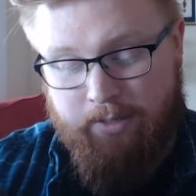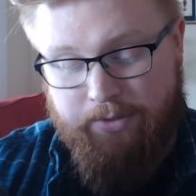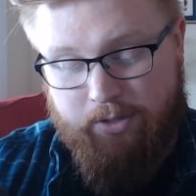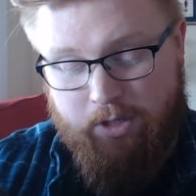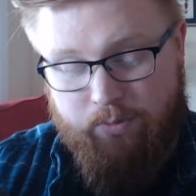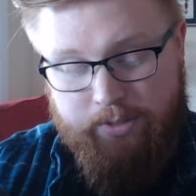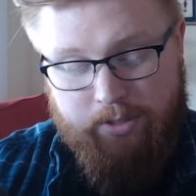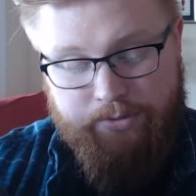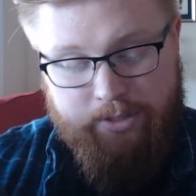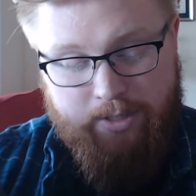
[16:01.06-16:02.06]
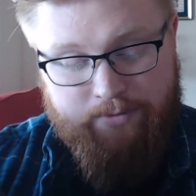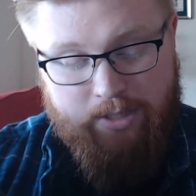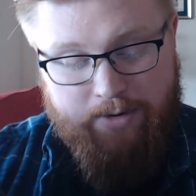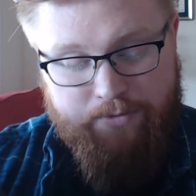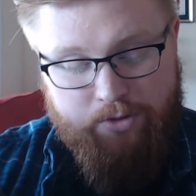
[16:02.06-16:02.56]
The cloak was loose enough to
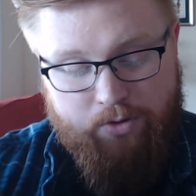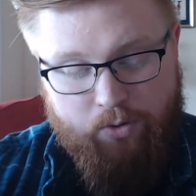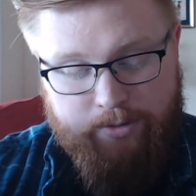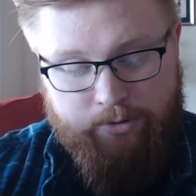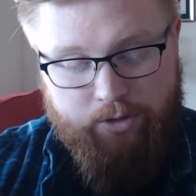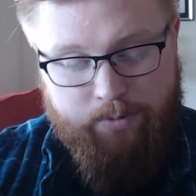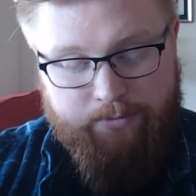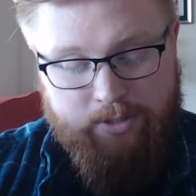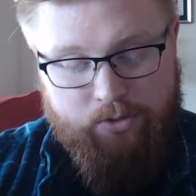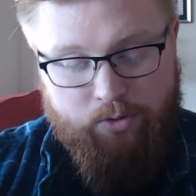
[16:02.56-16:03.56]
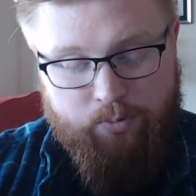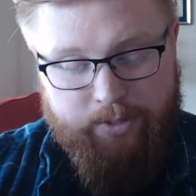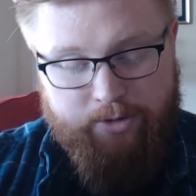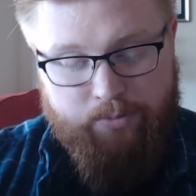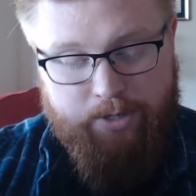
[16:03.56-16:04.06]
cover the golden grip of his sword
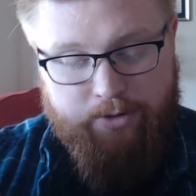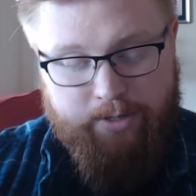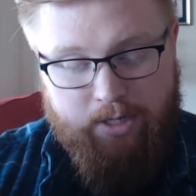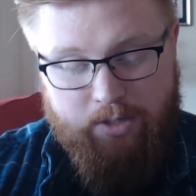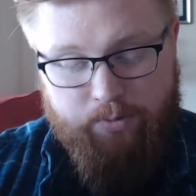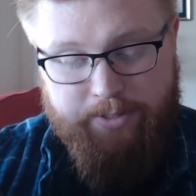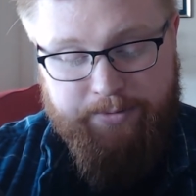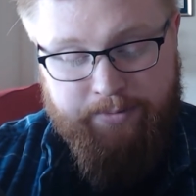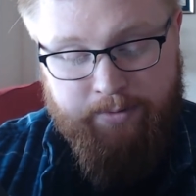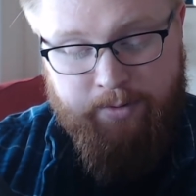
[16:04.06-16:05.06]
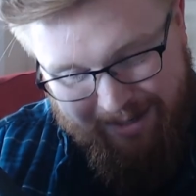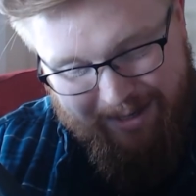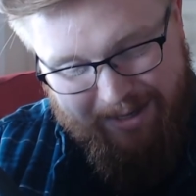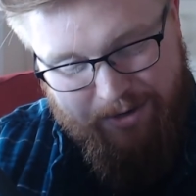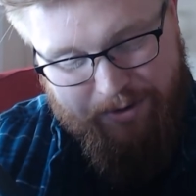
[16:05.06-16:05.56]
without appearing awkward.
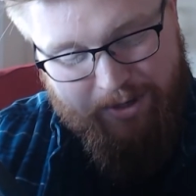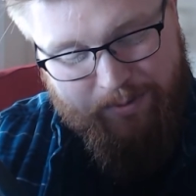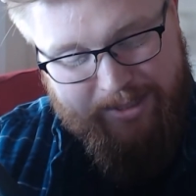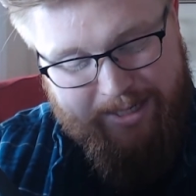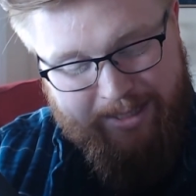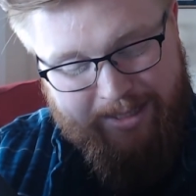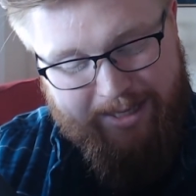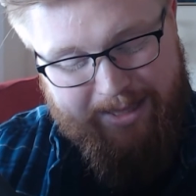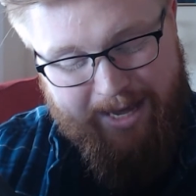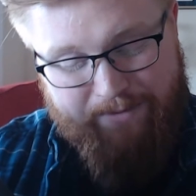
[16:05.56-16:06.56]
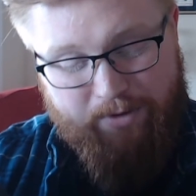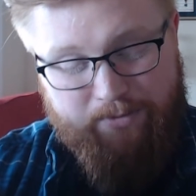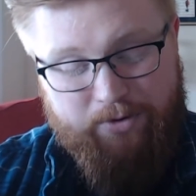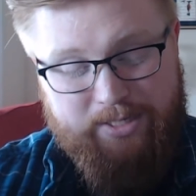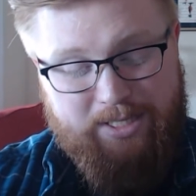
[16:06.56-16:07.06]
Uriel was silently thankful
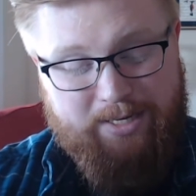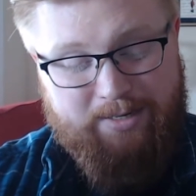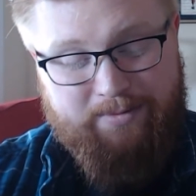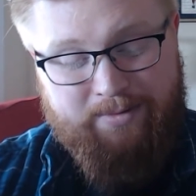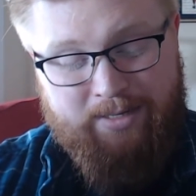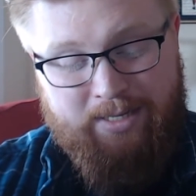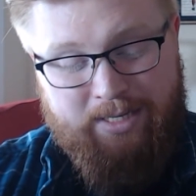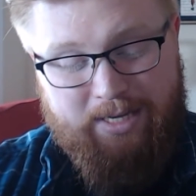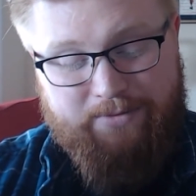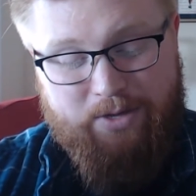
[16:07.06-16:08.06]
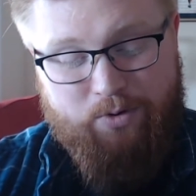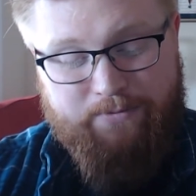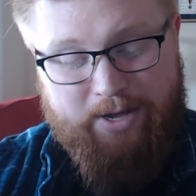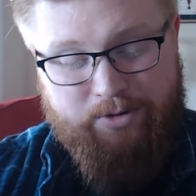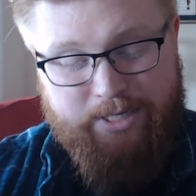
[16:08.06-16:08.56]
for his luck. If they were
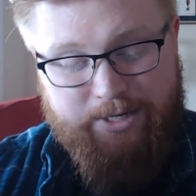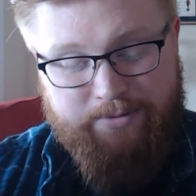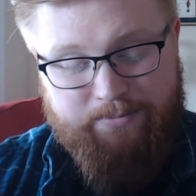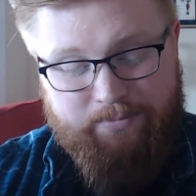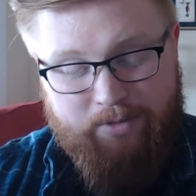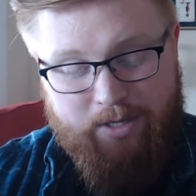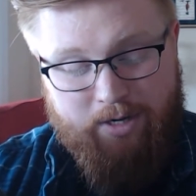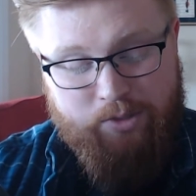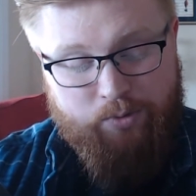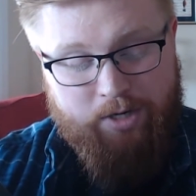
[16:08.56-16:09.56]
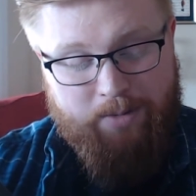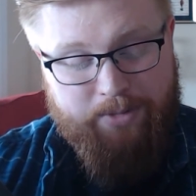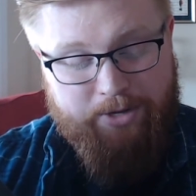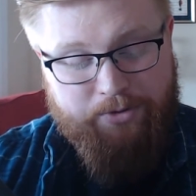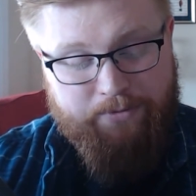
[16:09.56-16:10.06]
found here, the odds would not
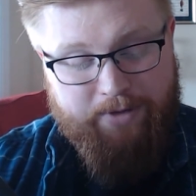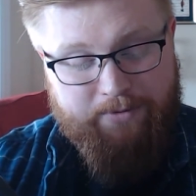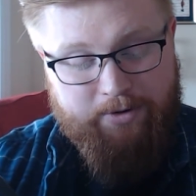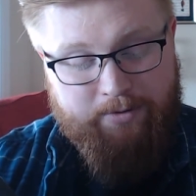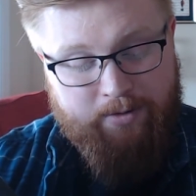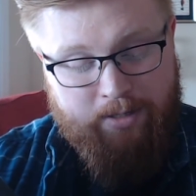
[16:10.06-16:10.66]
be in their favor.